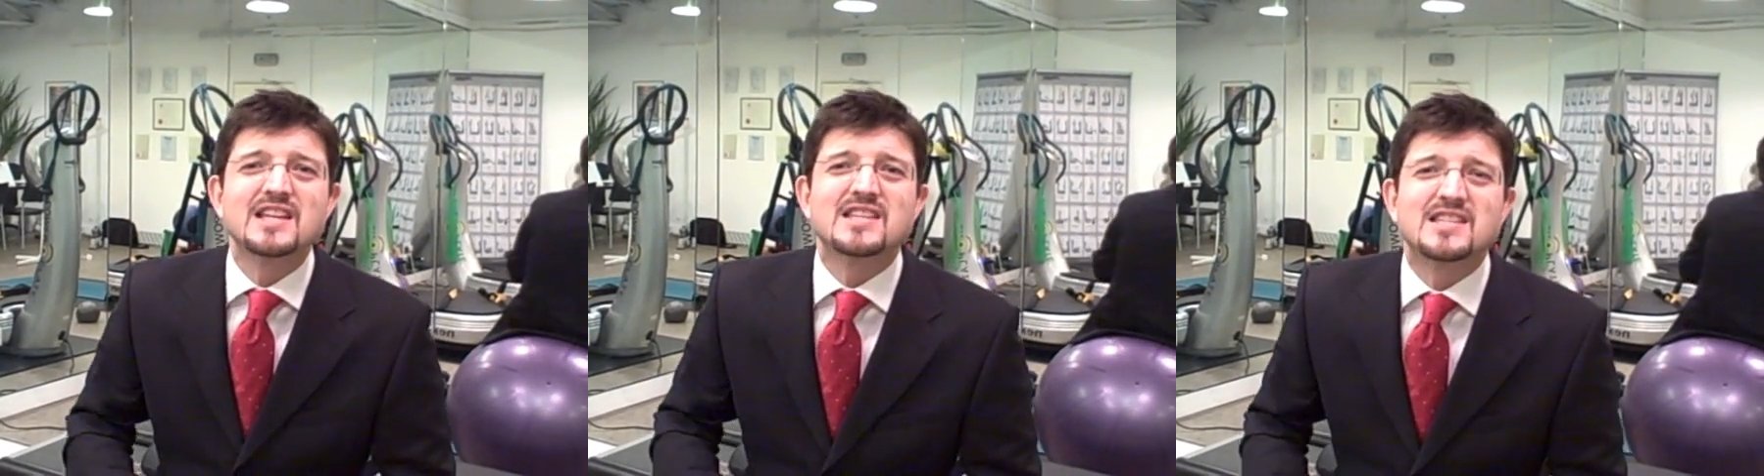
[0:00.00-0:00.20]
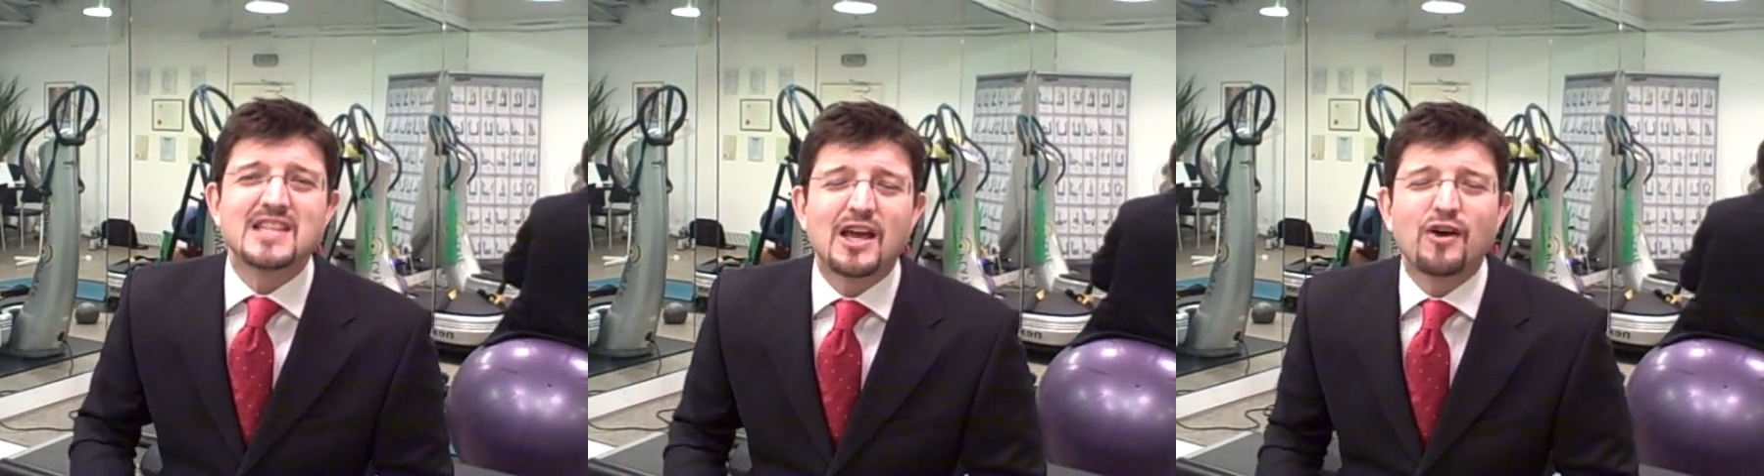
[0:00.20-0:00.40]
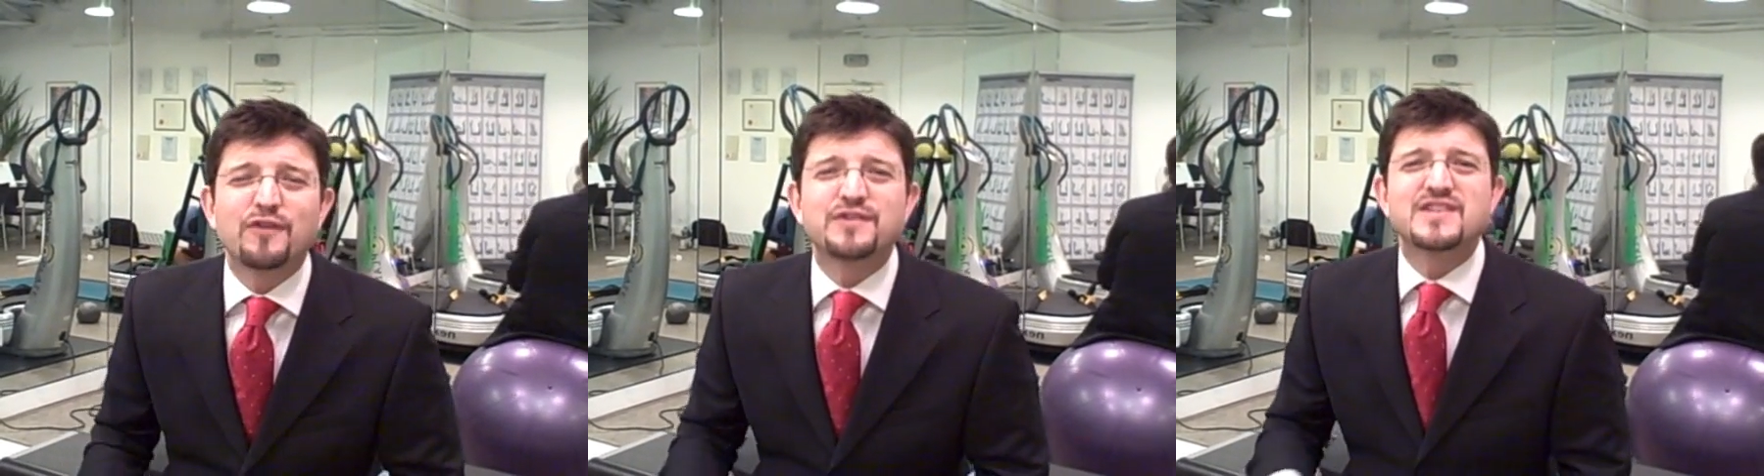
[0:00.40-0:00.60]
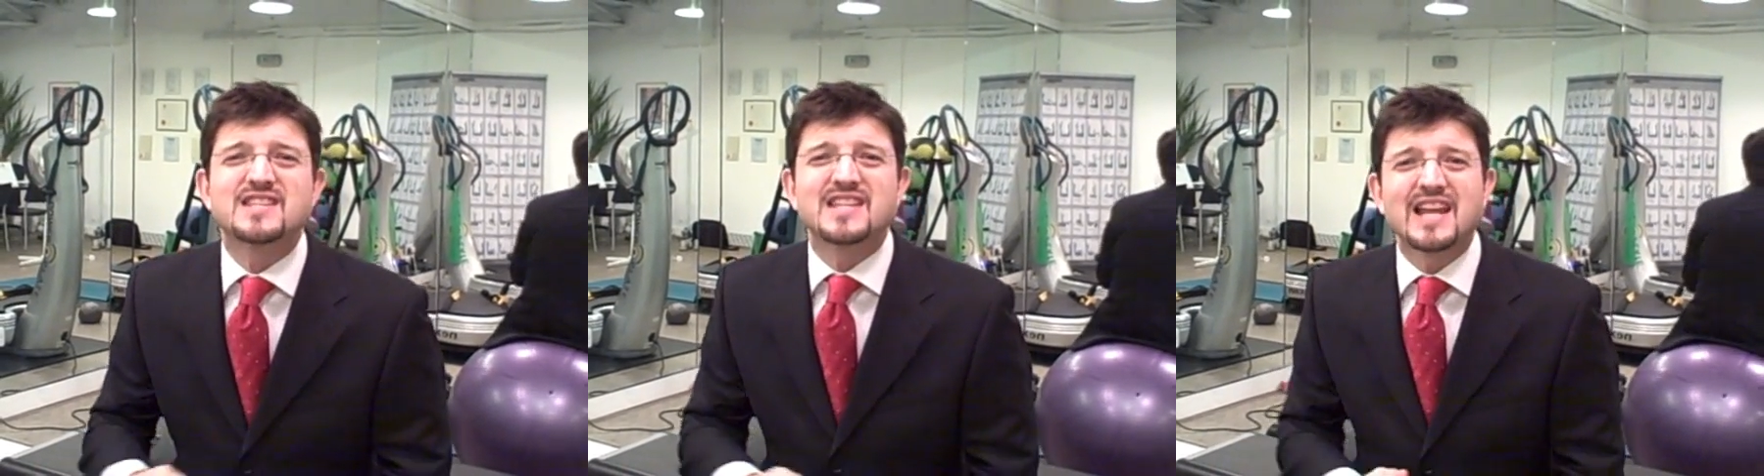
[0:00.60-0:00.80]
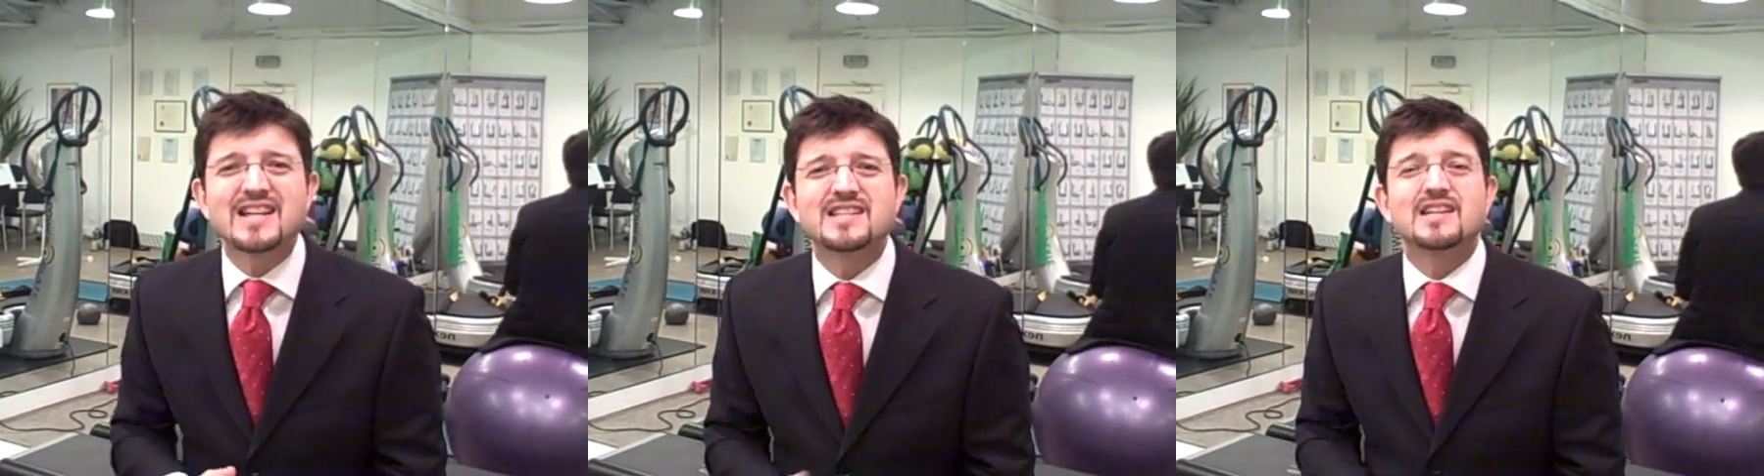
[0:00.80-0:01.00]

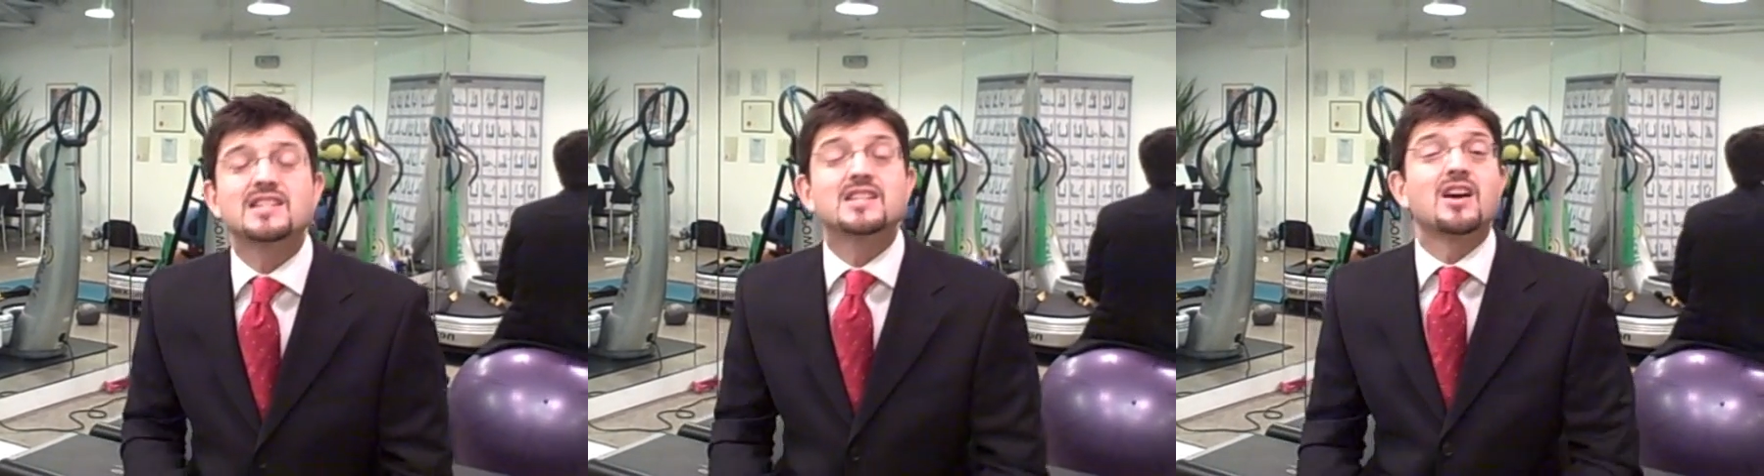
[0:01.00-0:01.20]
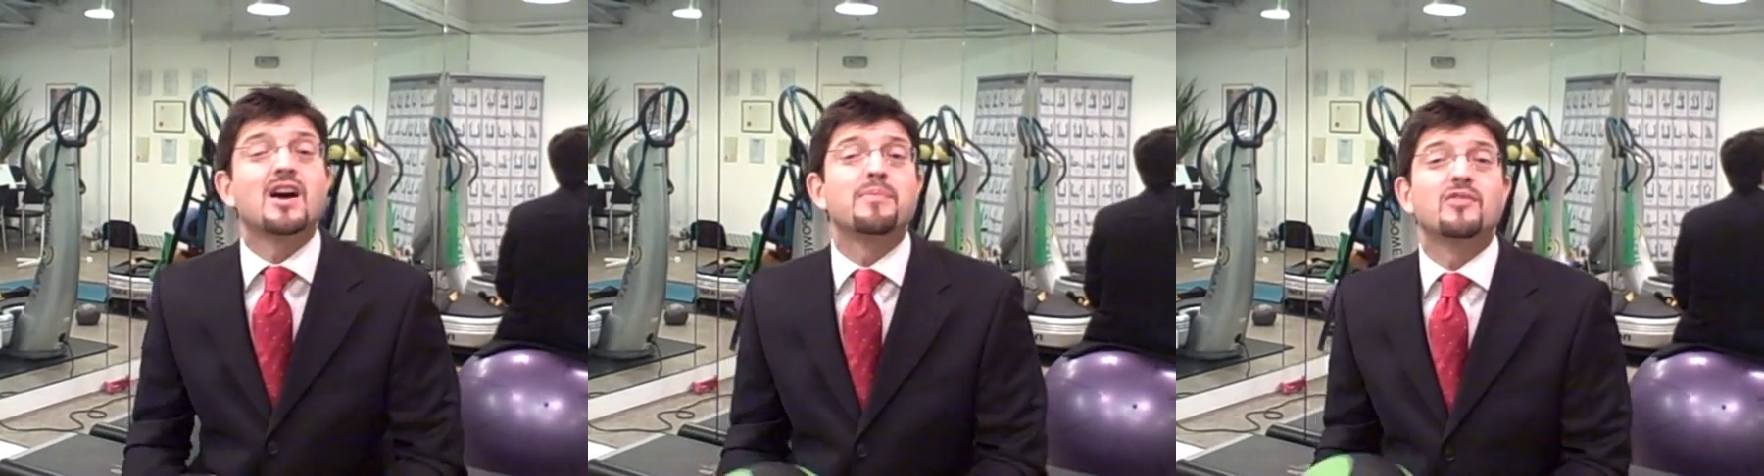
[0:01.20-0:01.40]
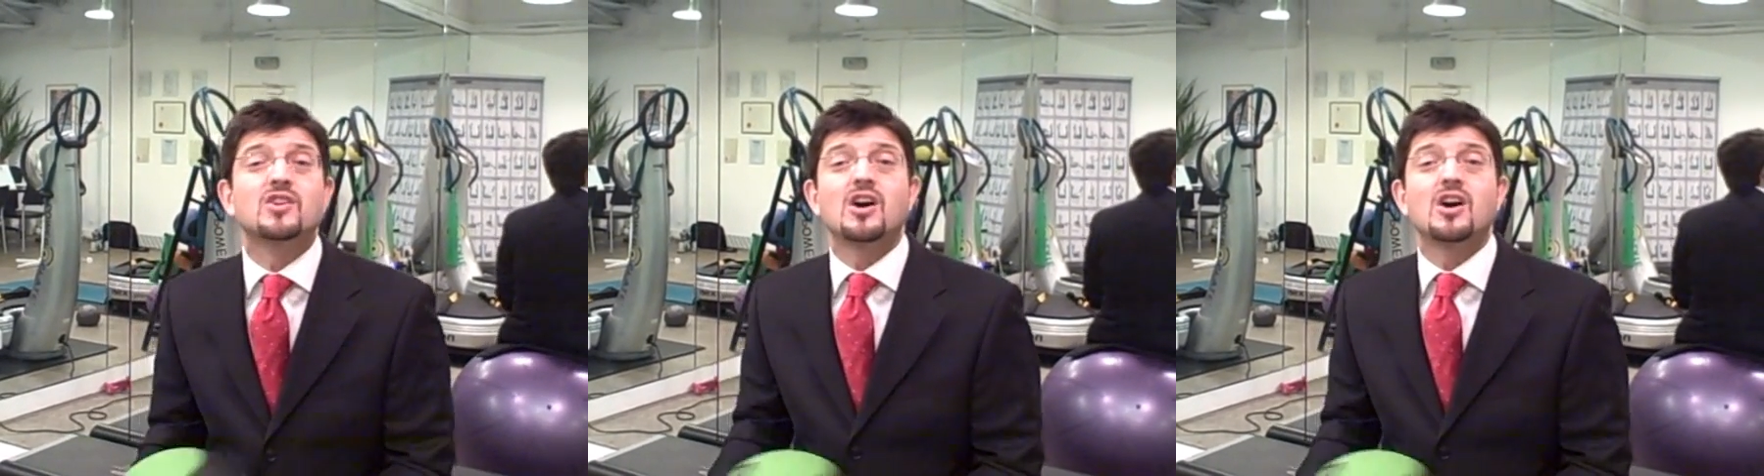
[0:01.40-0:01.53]
self-centered type of